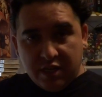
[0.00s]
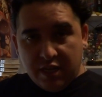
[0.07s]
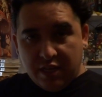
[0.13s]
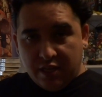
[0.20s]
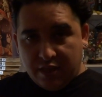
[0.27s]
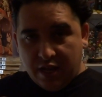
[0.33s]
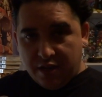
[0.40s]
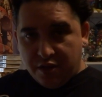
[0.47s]
see
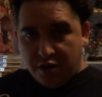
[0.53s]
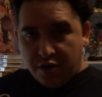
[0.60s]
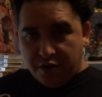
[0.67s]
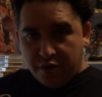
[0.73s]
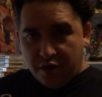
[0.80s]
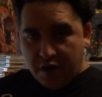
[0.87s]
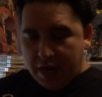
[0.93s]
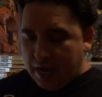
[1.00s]
that they're
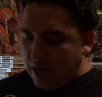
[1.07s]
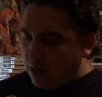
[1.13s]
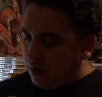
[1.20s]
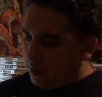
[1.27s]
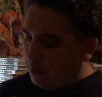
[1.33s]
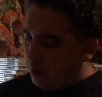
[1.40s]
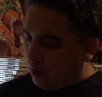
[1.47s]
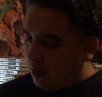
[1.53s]

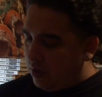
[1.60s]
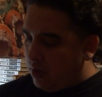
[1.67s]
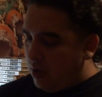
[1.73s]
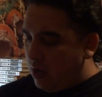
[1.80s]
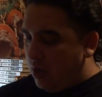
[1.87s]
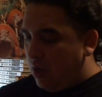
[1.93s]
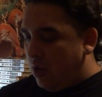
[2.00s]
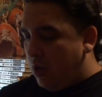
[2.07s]
handleable.
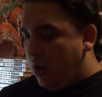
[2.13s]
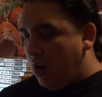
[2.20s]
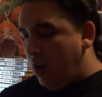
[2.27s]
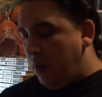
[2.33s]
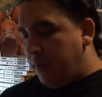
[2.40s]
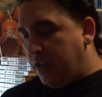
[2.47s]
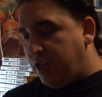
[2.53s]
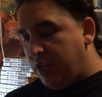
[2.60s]

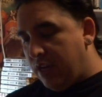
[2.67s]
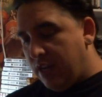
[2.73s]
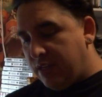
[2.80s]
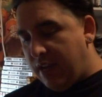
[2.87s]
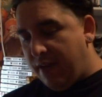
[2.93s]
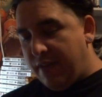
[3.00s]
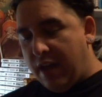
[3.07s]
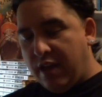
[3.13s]
And she
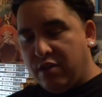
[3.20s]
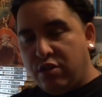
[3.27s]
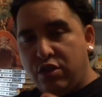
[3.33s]
does have that